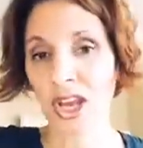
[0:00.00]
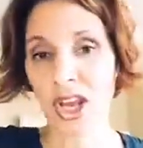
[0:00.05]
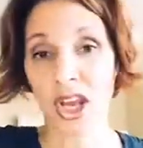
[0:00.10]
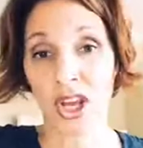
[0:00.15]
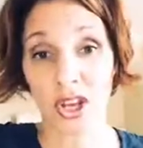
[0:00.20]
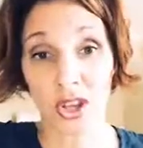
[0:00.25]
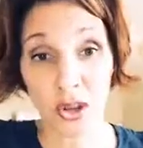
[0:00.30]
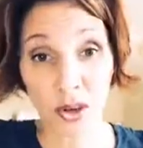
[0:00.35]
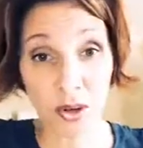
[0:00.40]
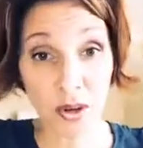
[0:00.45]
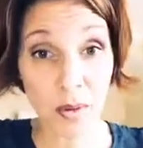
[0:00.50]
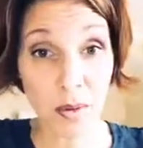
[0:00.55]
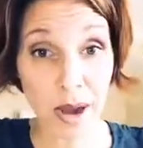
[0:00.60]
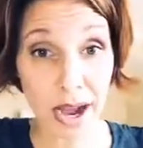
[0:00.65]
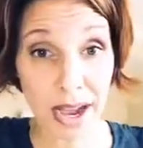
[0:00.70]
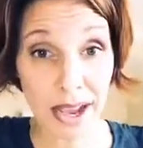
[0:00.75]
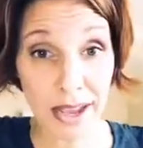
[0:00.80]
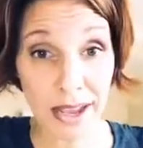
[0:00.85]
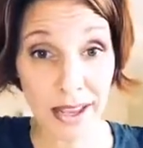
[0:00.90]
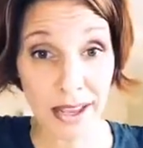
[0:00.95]
You know
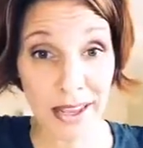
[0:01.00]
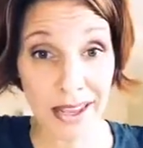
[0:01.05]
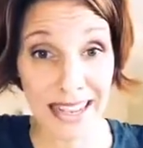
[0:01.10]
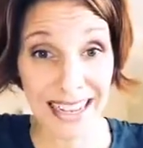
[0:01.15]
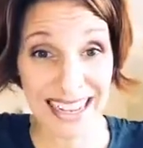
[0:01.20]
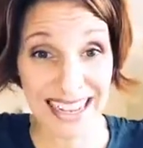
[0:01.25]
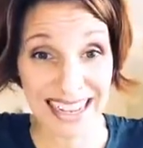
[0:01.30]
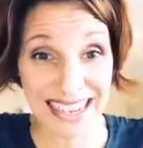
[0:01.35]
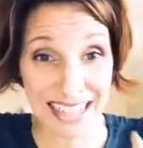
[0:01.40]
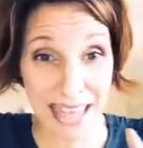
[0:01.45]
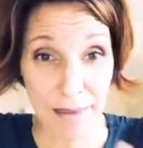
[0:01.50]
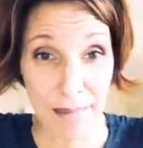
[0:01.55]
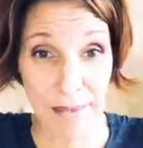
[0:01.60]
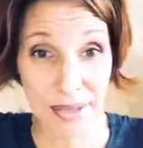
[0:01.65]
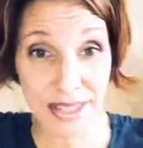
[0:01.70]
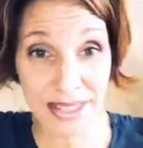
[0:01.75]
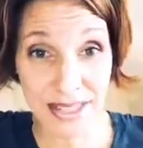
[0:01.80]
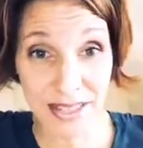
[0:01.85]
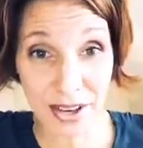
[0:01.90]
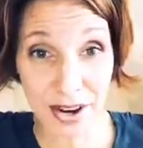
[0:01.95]
why? Because that
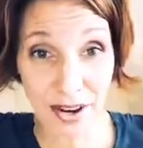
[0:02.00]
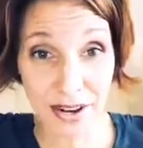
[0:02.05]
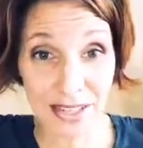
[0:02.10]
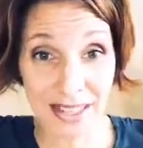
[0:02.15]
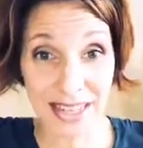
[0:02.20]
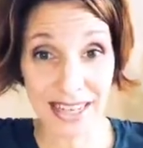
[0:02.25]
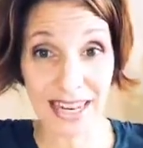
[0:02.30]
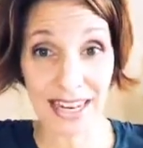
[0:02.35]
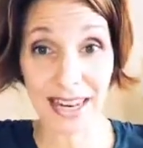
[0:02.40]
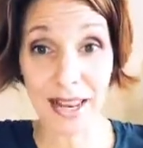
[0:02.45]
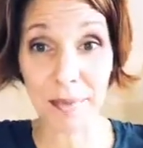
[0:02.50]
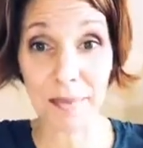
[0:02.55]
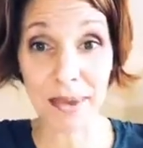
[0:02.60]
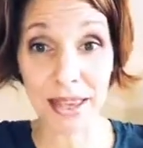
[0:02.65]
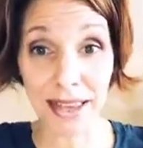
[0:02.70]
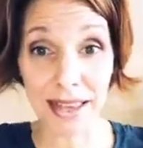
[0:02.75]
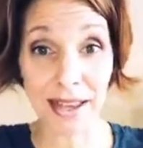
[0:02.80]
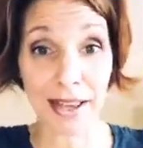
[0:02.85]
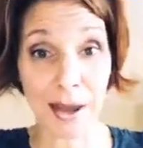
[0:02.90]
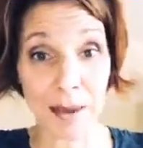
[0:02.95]
business card is going to end up
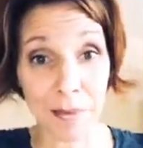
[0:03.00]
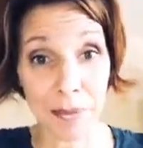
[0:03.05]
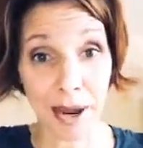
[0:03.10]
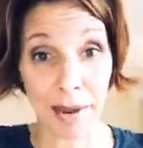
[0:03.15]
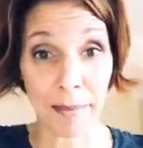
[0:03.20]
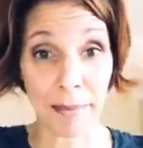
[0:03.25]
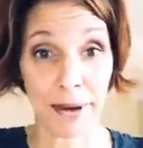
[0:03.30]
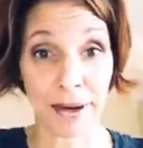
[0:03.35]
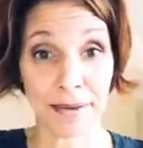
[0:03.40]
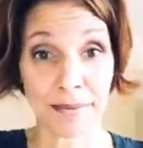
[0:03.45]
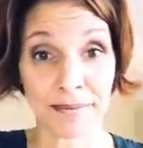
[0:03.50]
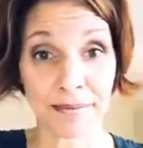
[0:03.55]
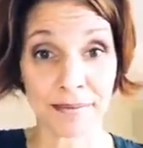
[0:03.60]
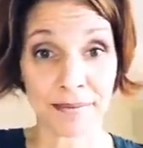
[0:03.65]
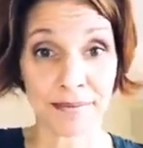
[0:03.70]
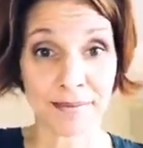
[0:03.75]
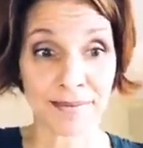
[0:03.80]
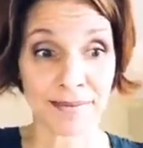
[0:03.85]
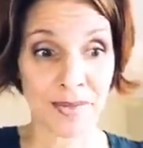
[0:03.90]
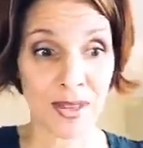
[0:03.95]
being a gum wrapper.
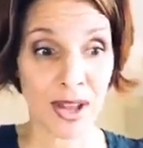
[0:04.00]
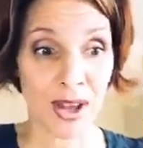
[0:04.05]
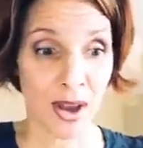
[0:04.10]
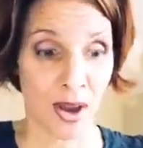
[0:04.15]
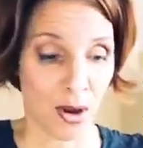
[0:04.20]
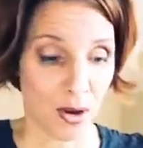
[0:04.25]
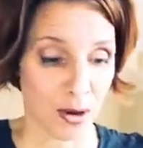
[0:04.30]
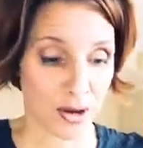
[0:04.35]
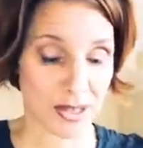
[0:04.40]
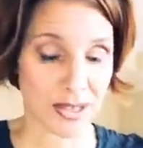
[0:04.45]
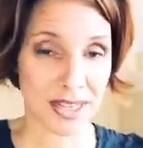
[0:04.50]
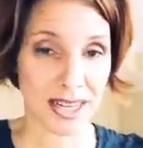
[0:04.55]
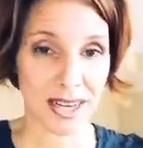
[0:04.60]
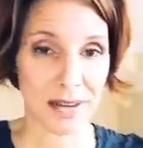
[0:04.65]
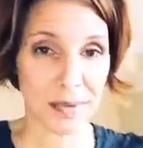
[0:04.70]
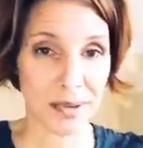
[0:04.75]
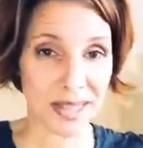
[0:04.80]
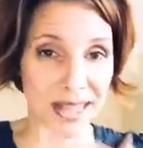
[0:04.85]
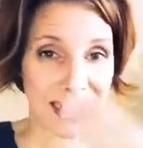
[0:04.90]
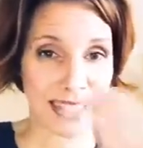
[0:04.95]
Or it's going to
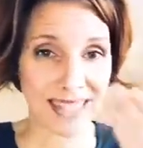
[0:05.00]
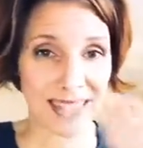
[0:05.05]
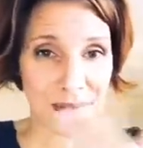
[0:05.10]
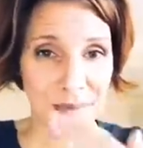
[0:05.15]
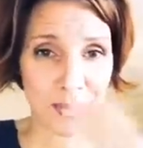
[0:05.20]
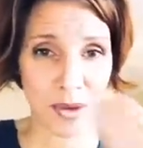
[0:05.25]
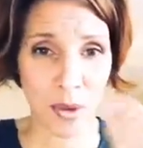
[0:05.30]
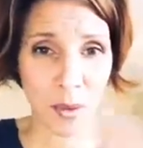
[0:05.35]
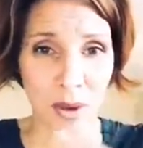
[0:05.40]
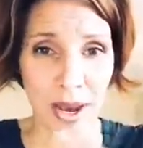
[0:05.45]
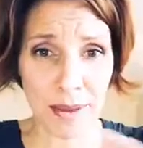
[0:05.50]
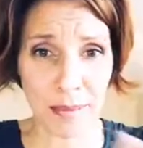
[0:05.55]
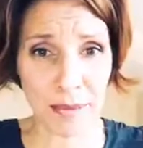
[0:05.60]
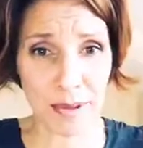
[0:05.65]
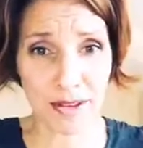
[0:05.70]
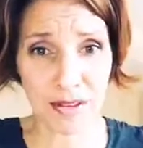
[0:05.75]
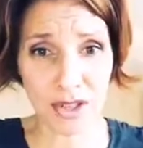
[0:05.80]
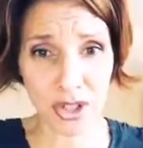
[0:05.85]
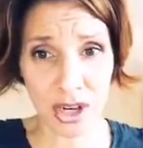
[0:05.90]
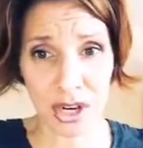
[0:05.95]
be like something to wipe
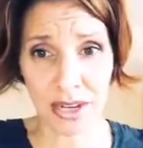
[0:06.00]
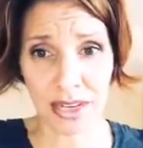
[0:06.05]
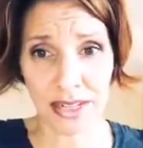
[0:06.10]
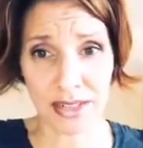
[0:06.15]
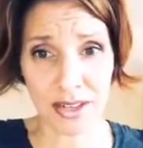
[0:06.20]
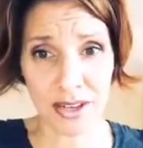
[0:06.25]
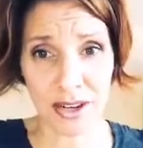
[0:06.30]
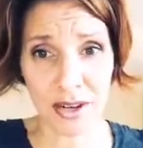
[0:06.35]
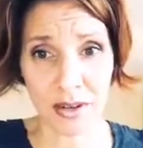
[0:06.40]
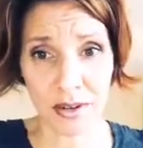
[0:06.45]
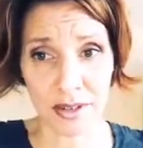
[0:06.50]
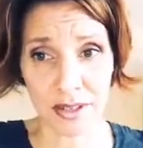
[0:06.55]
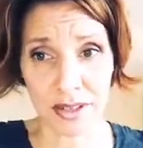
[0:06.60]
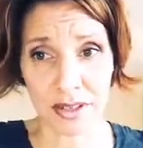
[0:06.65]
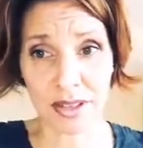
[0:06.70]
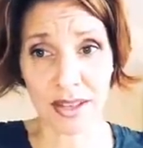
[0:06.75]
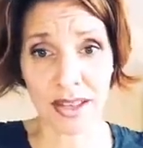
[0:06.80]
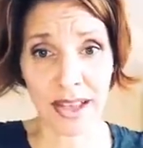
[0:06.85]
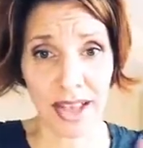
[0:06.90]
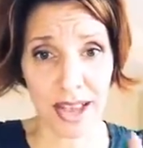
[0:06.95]
little Johnny's nose.
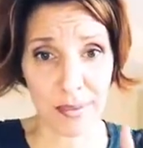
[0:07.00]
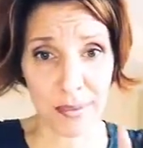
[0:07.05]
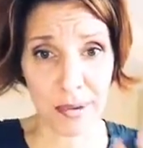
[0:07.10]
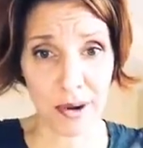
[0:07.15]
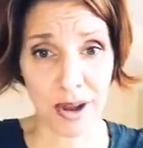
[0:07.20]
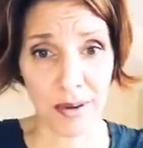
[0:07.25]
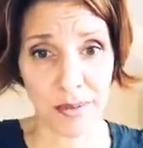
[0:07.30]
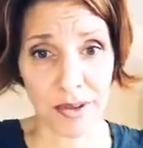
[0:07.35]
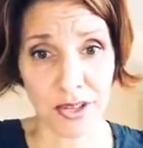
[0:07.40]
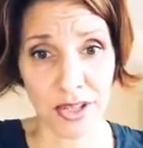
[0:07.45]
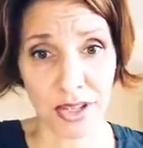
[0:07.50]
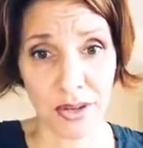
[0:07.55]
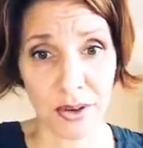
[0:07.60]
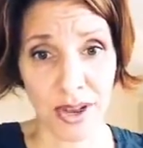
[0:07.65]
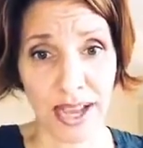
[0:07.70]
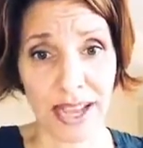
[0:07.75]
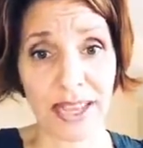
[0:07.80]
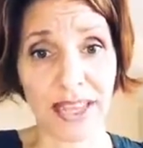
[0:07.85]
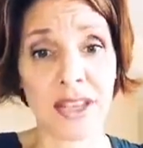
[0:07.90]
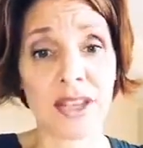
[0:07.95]
I promise you,
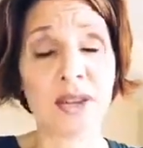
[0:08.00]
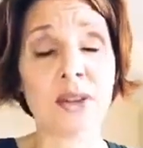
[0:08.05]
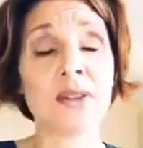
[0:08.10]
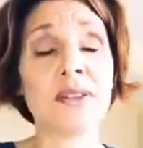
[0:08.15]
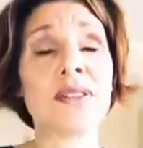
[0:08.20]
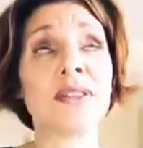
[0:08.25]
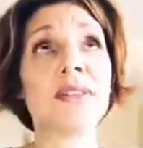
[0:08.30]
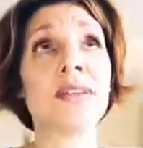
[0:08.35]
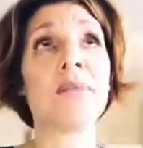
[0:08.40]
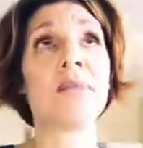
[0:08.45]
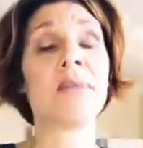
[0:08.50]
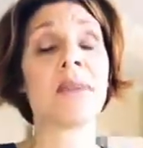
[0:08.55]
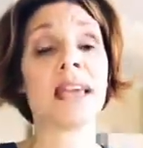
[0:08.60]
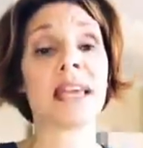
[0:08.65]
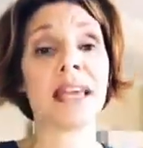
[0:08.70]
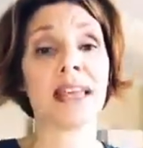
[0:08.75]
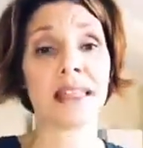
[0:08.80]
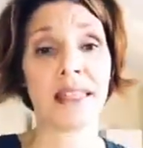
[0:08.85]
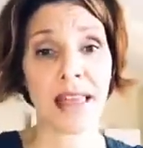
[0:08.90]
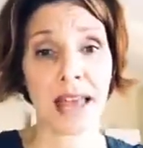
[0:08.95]
I used to
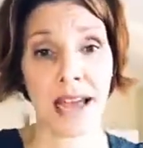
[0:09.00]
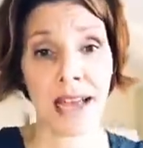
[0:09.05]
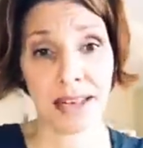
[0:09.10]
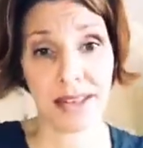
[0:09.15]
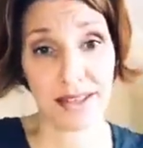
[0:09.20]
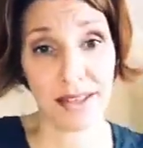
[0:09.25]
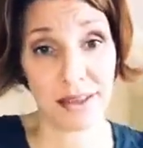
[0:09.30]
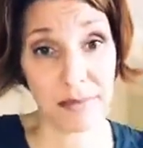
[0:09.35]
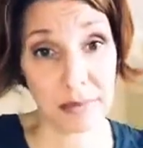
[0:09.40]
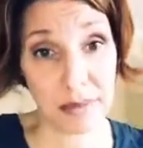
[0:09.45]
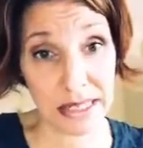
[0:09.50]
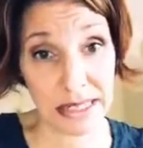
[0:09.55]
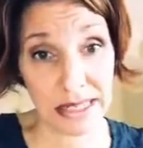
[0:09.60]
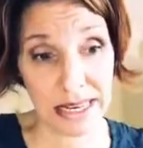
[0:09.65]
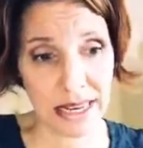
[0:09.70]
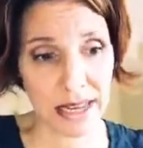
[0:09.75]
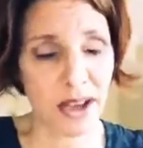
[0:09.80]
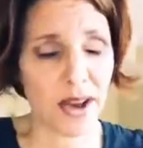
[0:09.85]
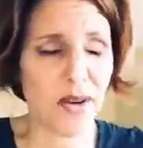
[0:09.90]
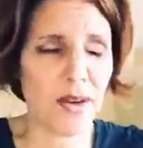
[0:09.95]
make that
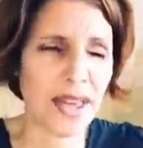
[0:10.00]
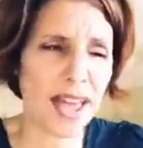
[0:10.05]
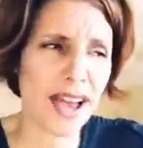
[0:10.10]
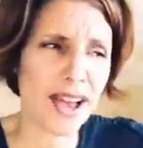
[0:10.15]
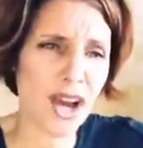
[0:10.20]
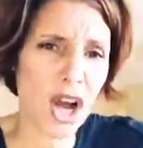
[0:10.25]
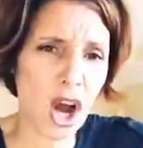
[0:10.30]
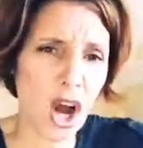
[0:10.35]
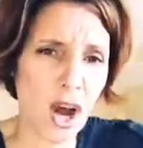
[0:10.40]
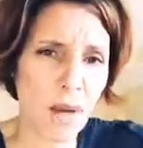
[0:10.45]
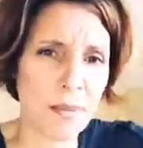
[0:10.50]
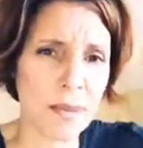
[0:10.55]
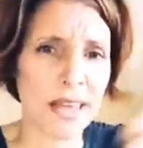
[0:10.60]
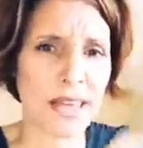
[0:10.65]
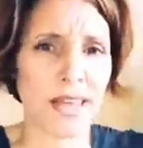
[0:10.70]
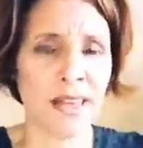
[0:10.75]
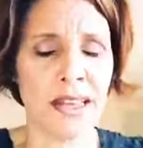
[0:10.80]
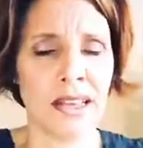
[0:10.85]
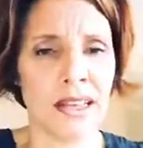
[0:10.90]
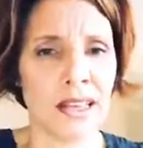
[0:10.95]
mistake. Oh yeah, call
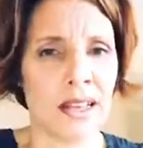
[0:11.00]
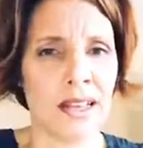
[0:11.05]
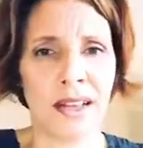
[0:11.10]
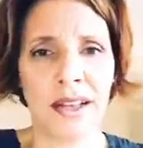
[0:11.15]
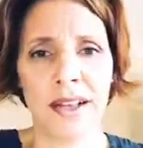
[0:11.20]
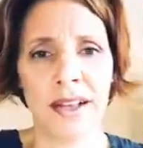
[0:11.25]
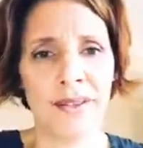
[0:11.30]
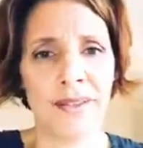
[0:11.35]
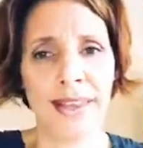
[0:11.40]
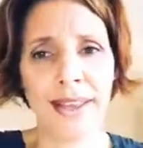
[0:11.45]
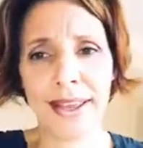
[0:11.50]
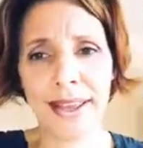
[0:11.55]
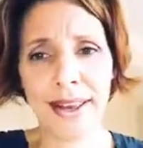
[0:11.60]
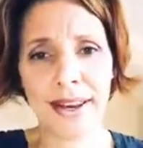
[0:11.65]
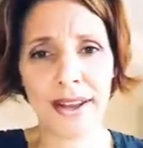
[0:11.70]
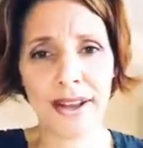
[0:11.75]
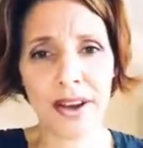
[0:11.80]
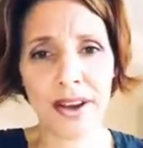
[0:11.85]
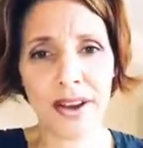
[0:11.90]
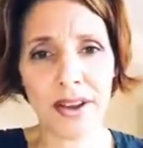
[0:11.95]
me. I ain't going
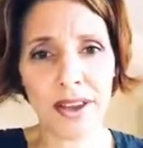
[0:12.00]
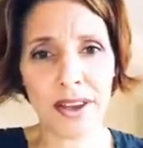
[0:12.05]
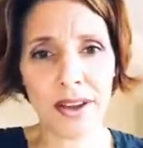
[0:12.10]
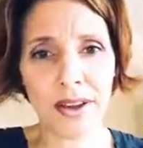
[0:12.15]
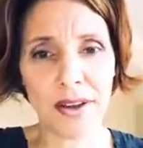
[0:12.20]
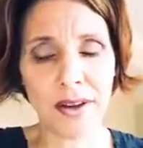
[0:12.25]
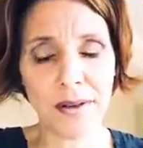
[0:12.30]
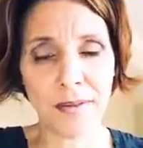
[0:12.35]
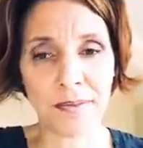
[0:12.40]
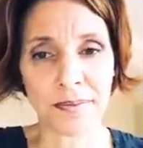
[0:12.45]
to call you.